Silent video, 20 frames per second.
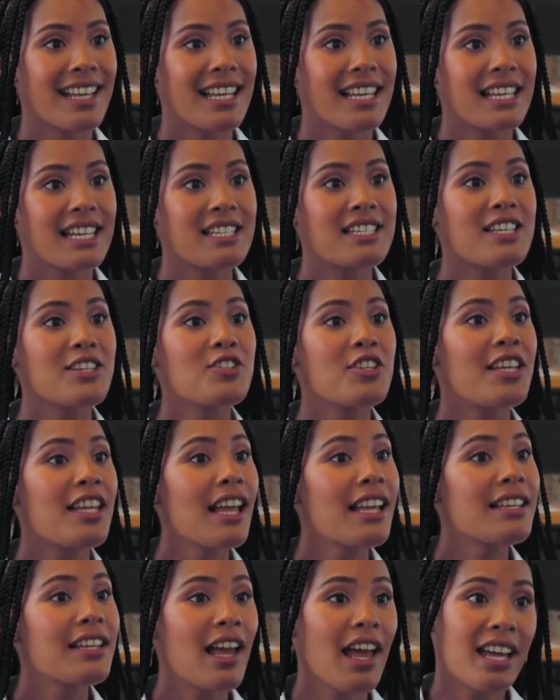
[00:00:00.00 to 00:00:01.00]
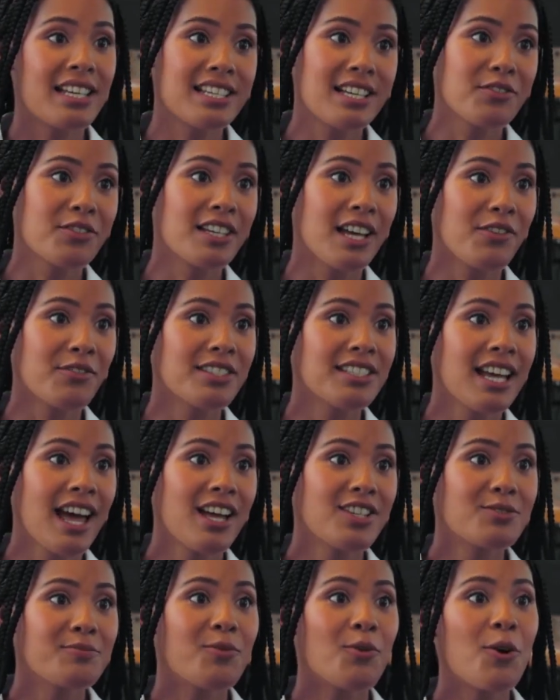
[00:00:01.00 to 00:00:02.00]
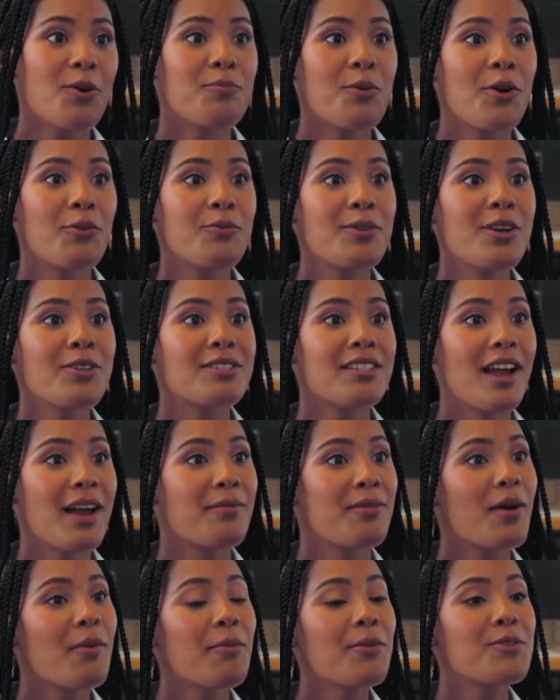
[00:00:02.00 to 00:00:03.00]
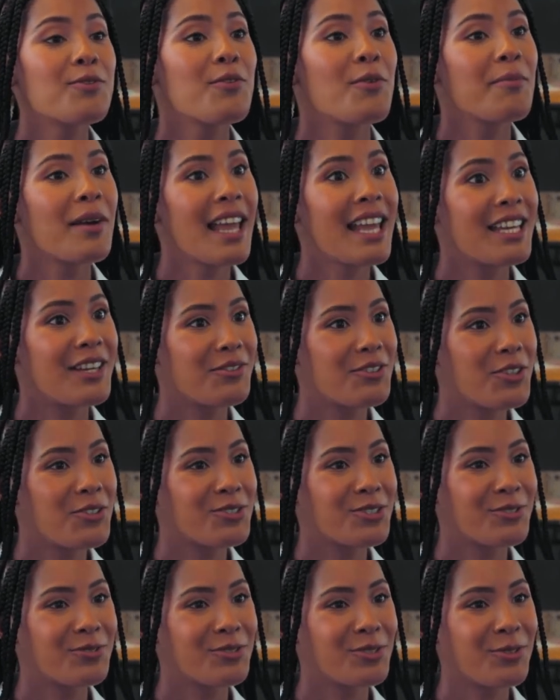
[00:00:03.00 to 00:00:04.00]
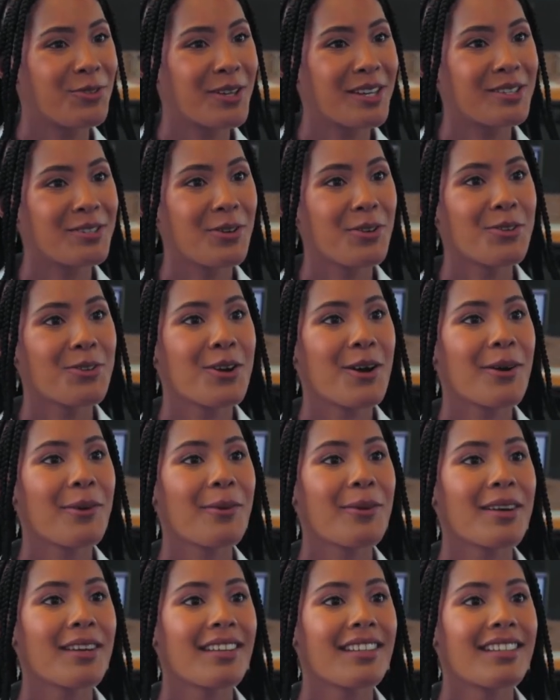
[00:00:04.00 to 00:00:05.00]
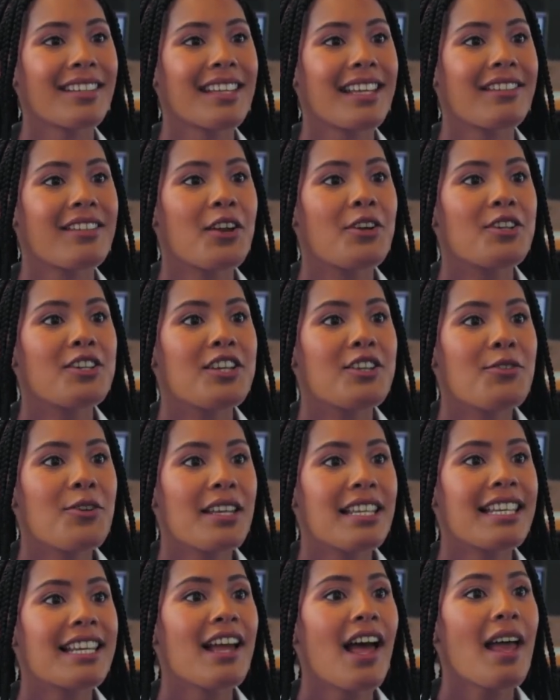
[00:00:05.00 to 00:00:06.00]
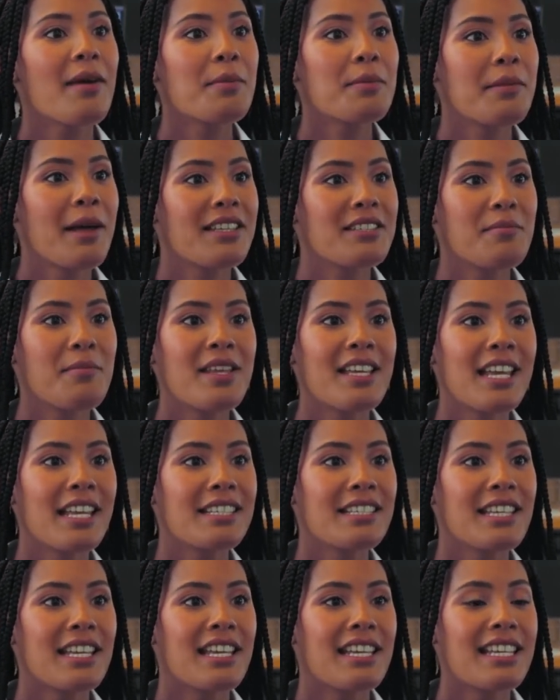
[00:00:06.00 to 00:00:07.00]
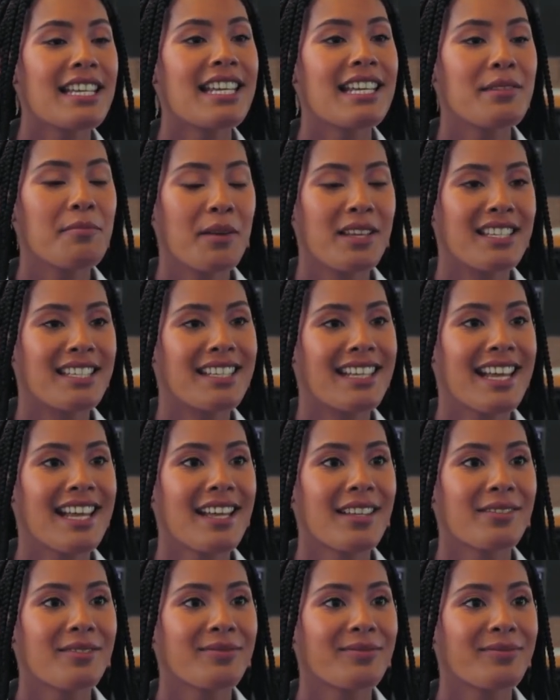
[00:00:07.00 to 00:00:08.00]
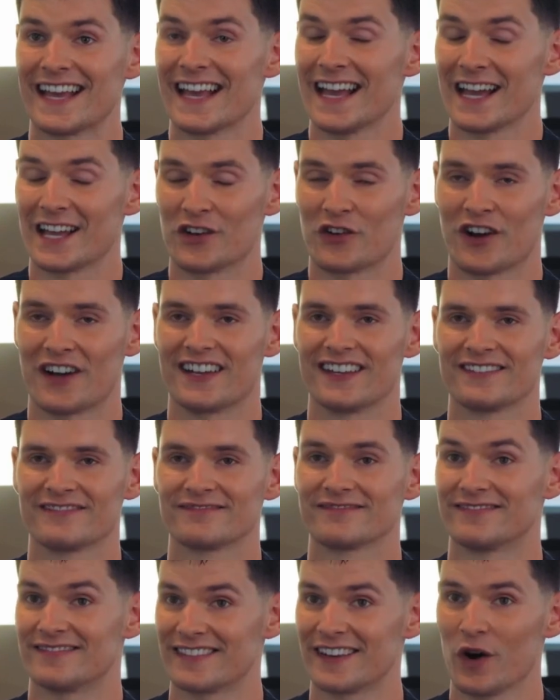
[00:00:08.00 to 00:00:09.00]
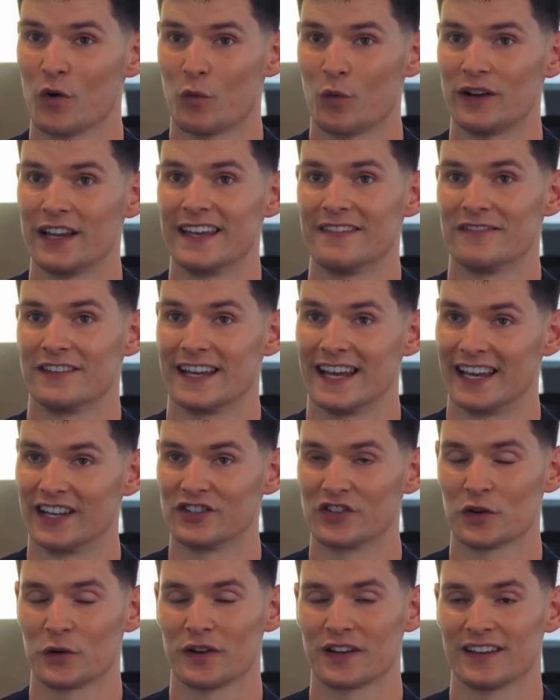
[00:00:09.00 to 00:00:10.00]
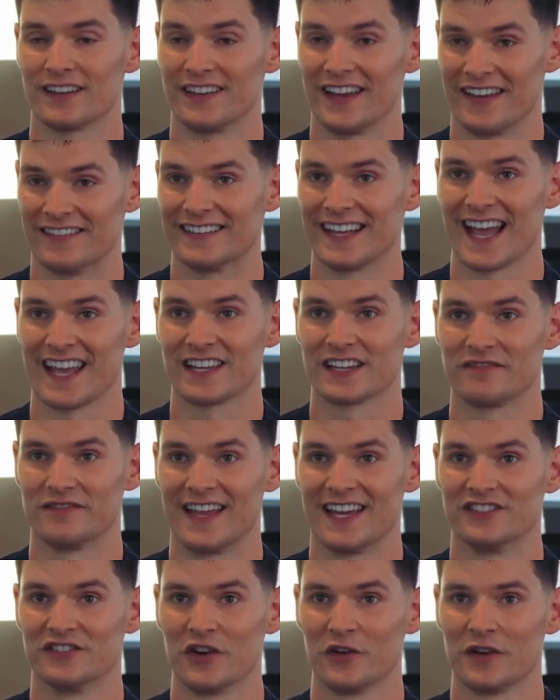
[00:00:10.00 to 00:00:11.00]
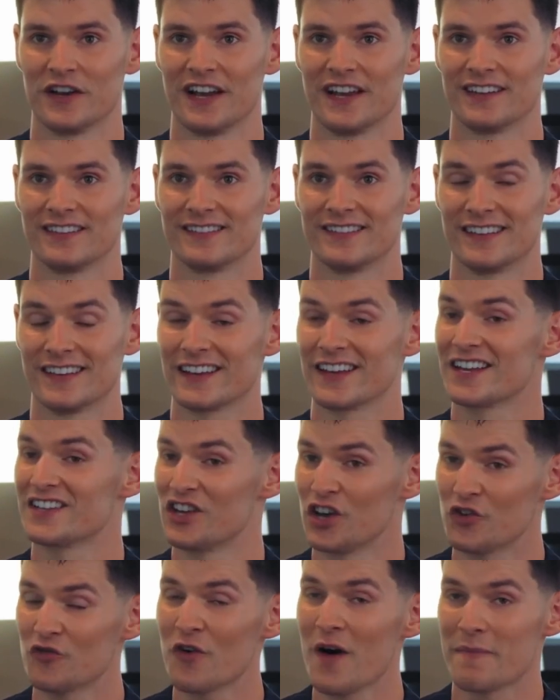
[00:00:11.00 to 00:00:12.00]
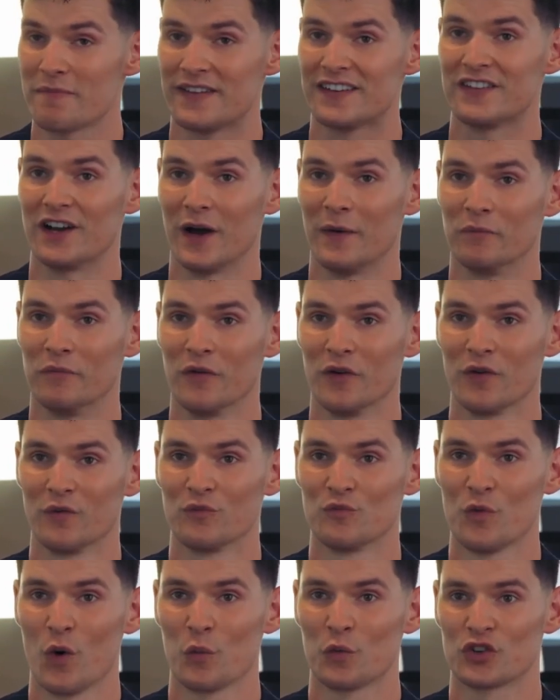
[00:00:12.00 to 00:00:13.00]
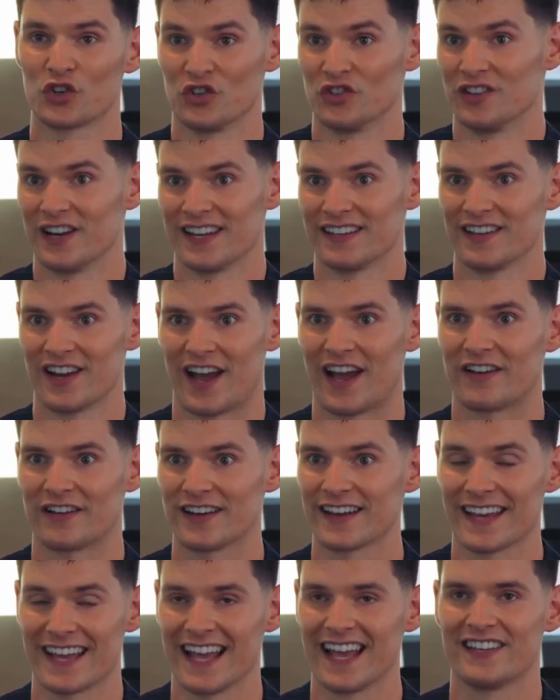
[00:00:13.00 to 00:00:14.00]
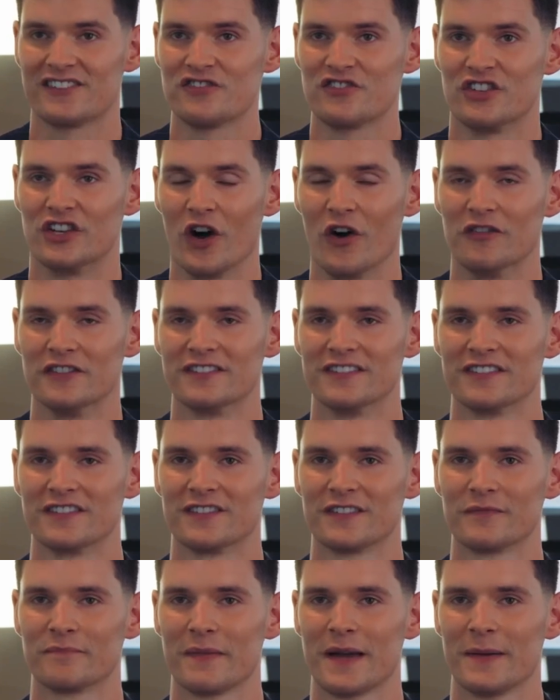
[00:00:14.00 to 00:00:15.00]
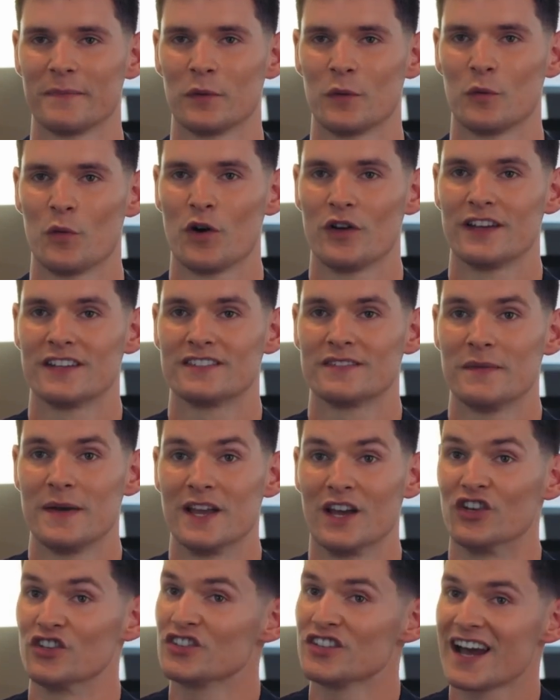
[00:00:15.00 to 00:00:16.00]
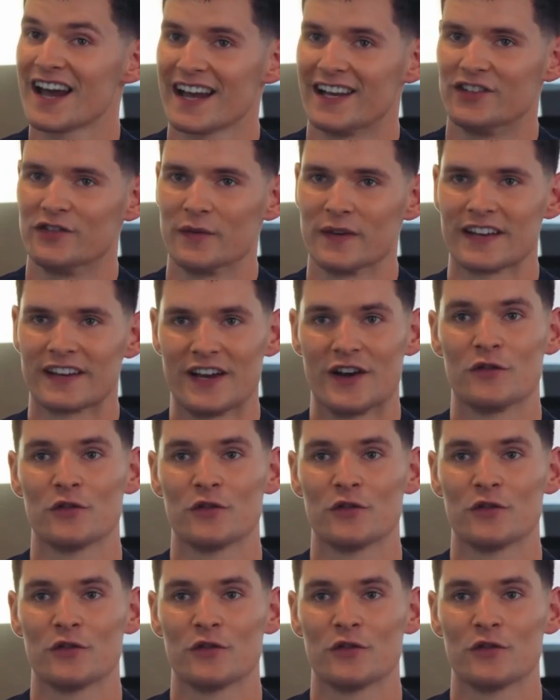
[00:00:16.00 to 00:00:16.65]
The DigiLED guys even have a dashboard where real-time numbers from 8 of their Zeus screens are shown. They're literally climbing by the minute. You must see it. hey, great. We'll leave a link to it at the end if that's okay. So to wrap this up, what would you say to other ESG officers and people wanting to make a change within their